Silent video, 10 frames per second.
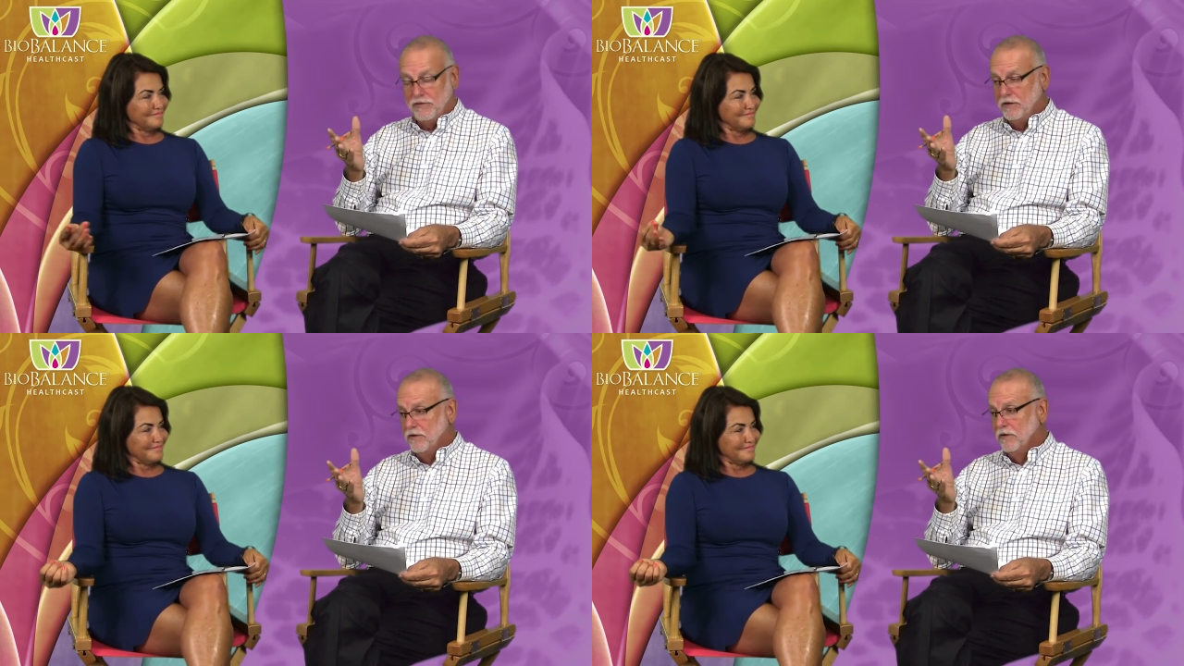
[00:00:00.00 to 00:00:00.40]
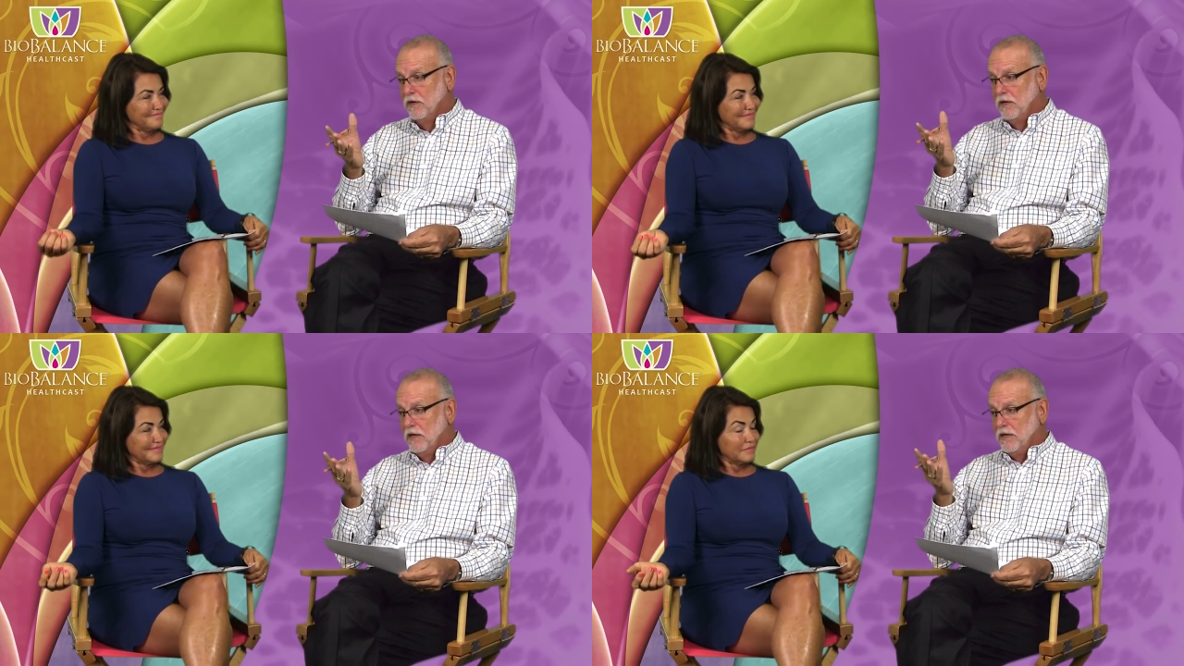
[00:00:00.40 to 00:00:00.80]
Speaker 1: finger
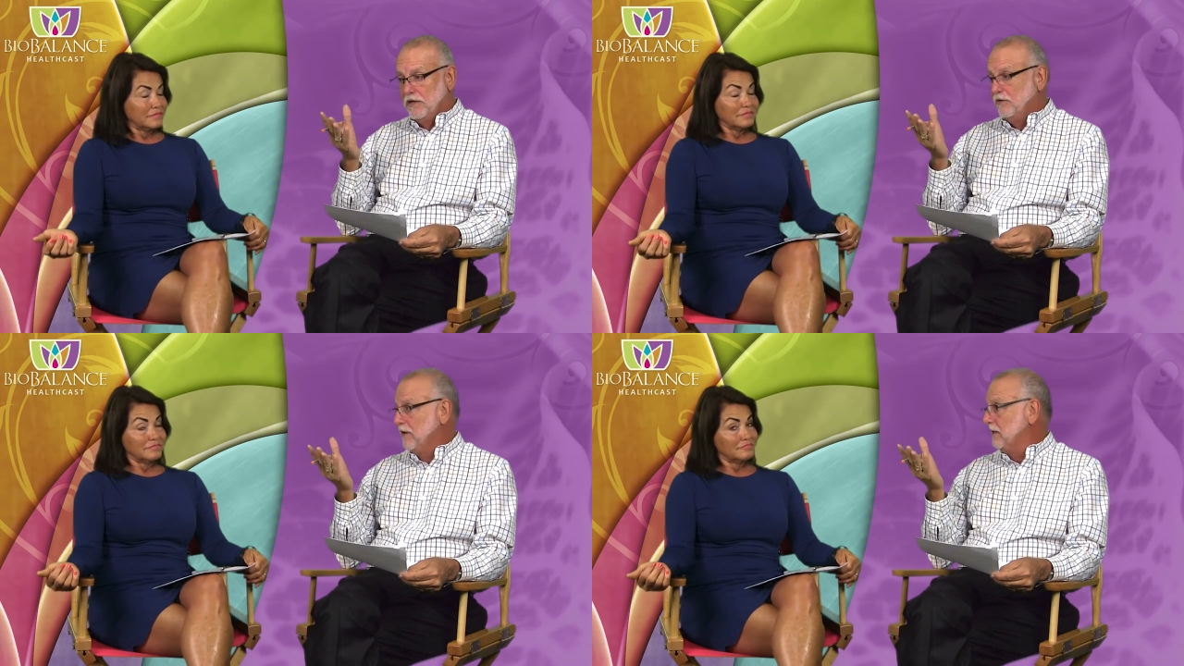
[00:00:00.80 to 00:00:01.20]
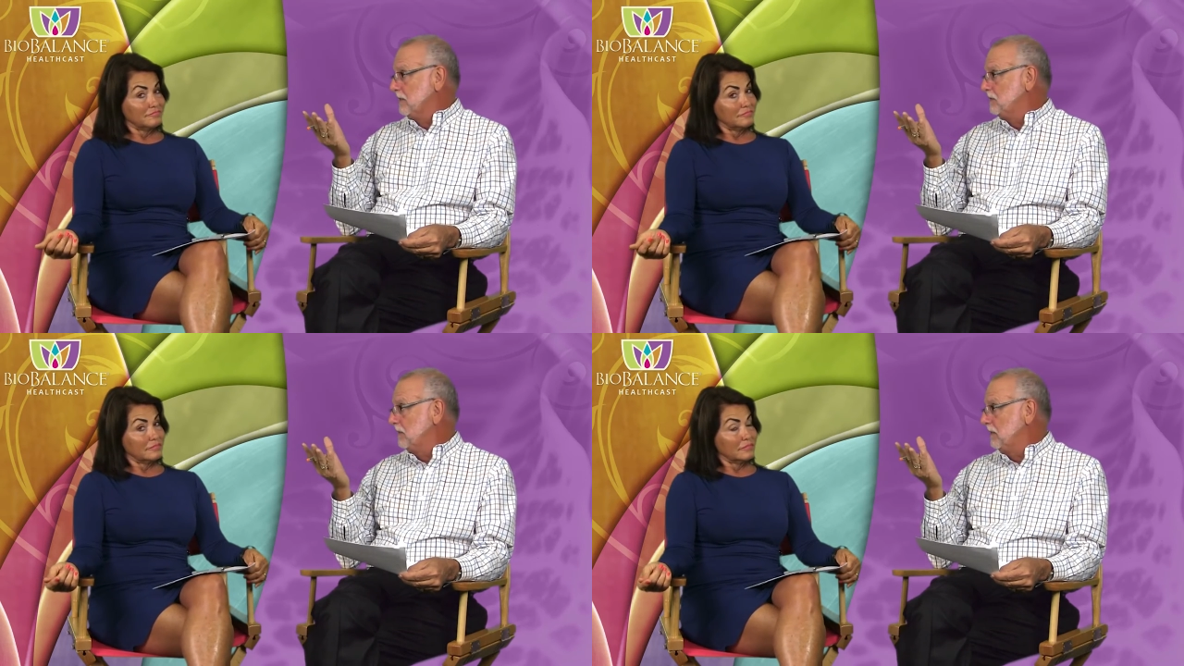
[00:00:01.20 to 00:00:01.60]
in your
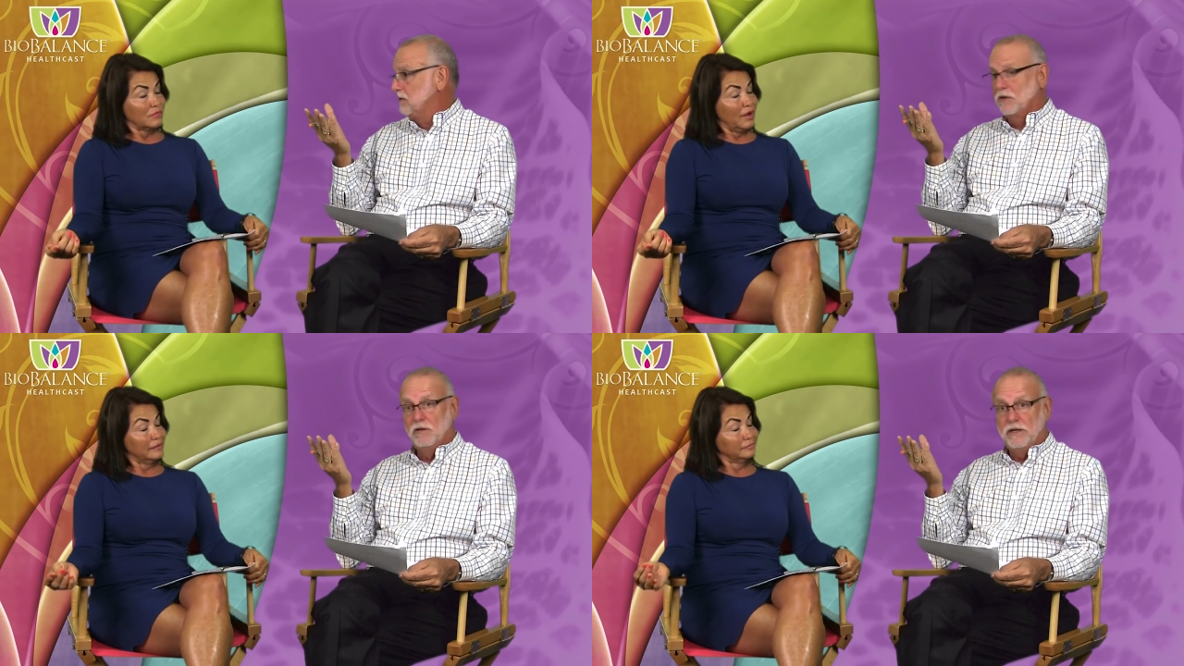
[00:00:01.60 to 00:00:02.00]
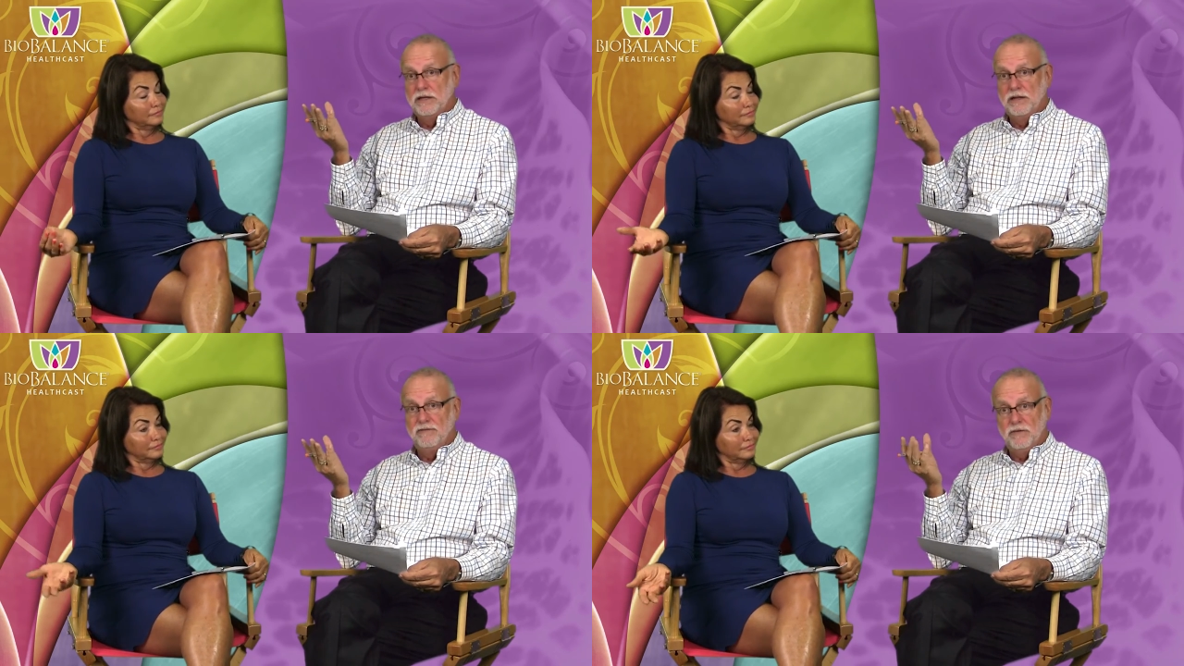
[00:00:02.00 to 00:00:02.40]
anus. And so, right.
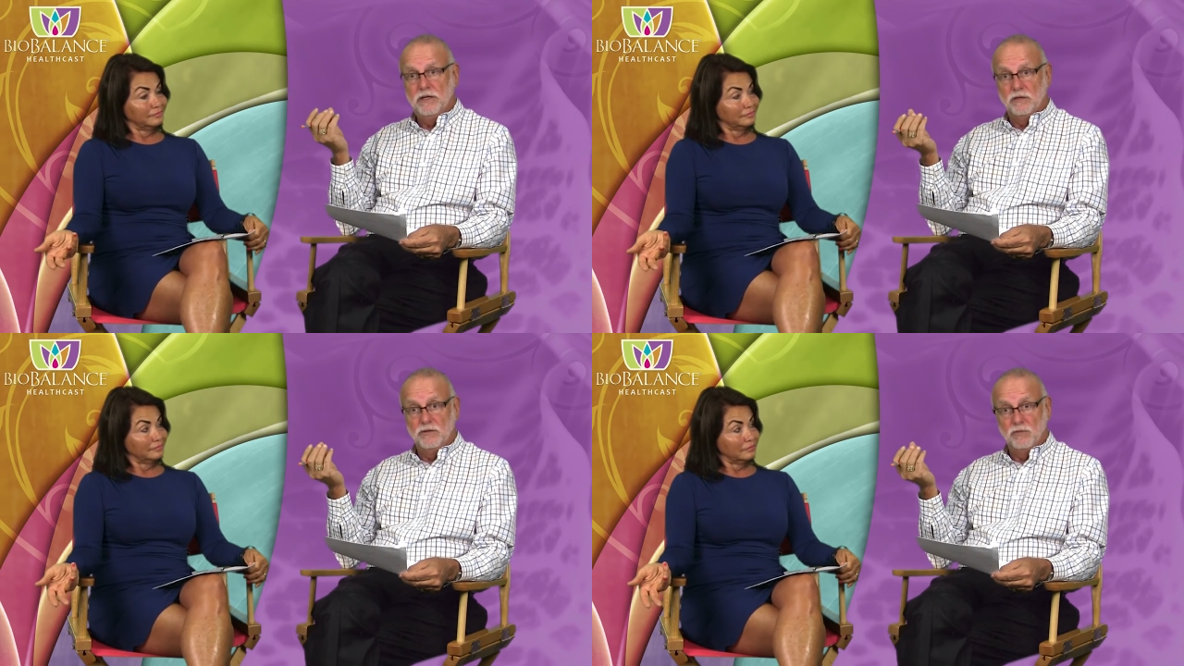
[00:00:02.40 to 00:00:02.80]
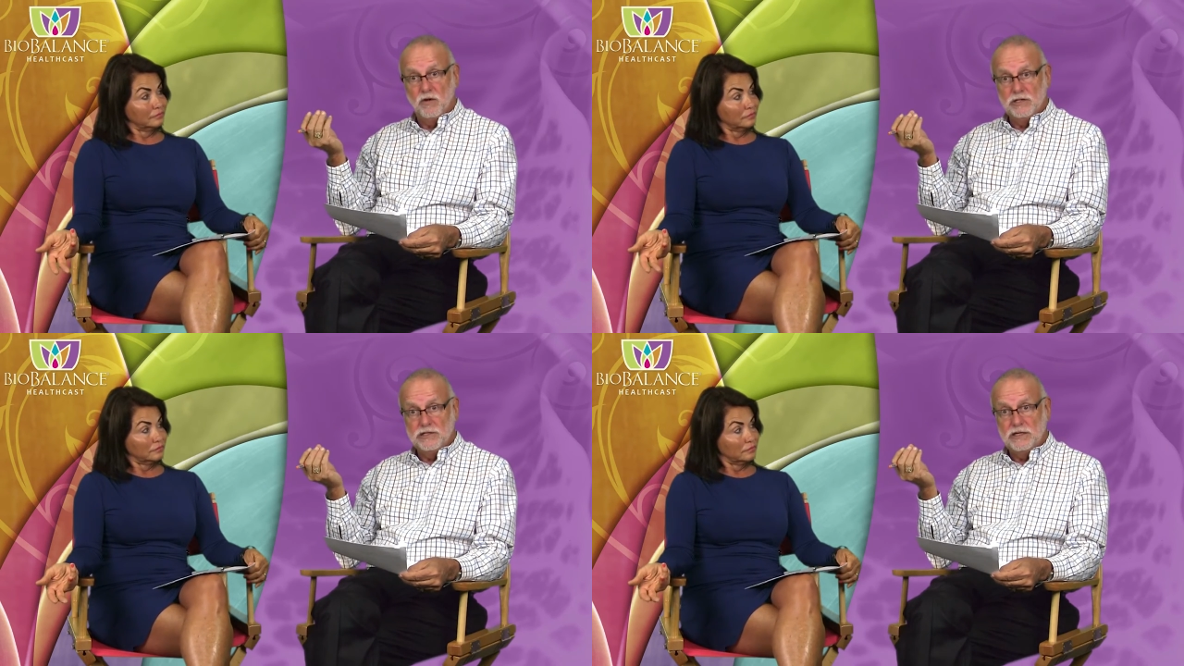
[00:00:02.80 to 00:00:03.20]
and they feel your
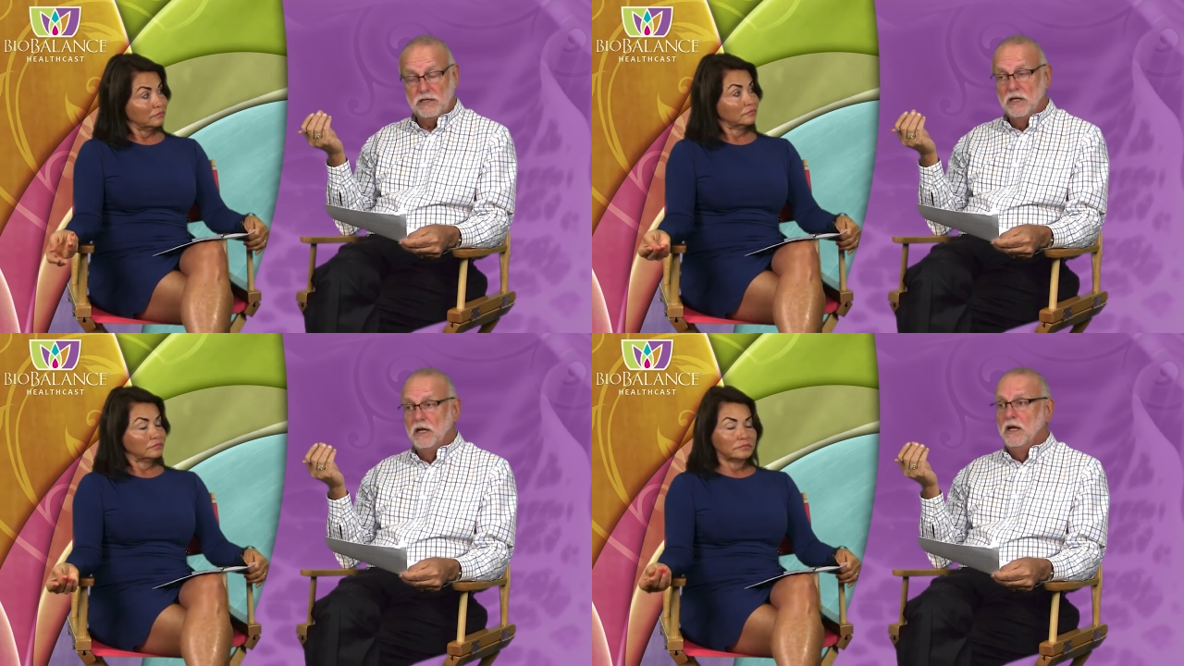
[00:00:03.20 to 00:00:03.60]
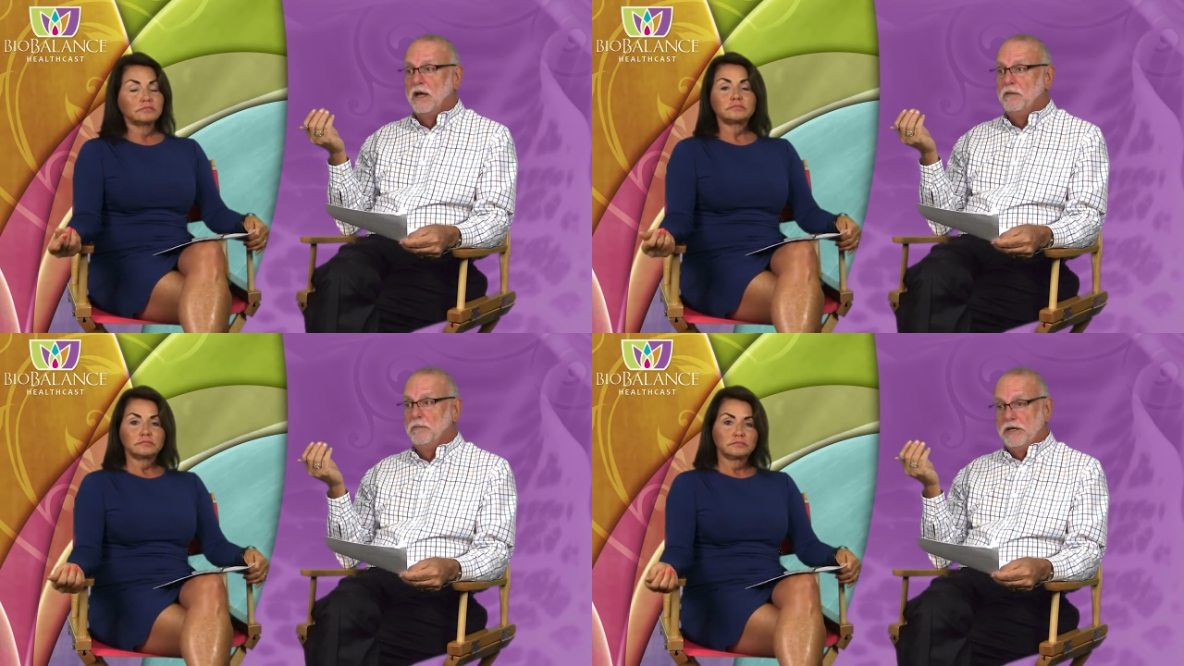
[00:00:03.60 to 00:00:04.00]
prostate.
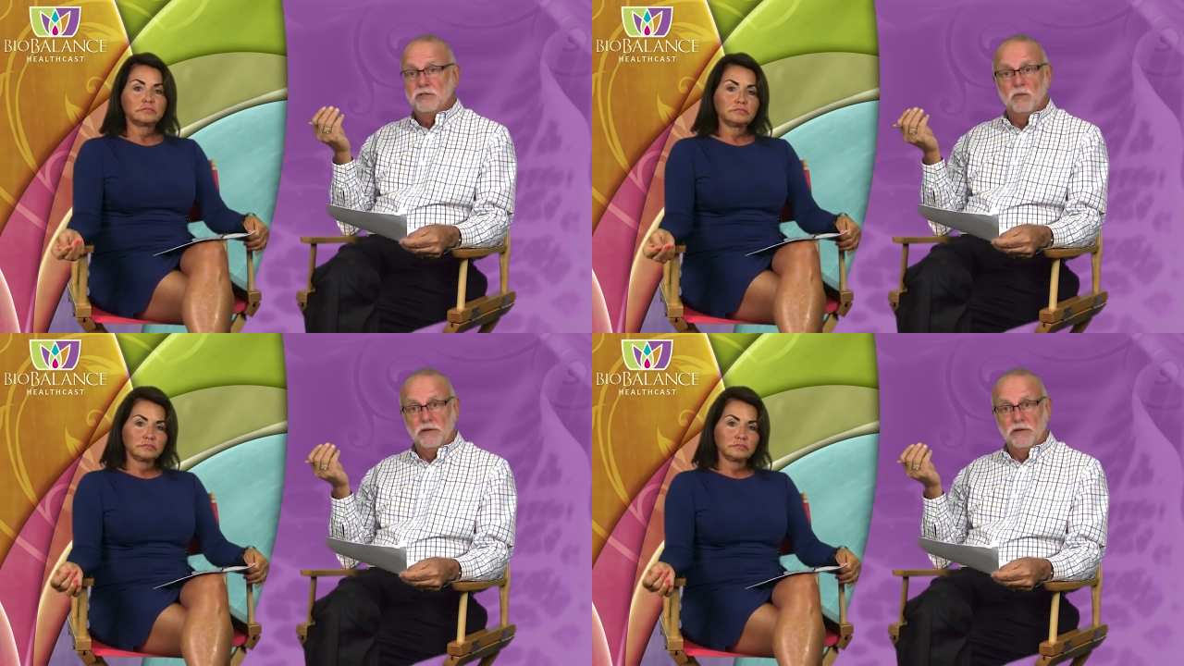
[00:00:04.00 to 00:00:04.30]
And based on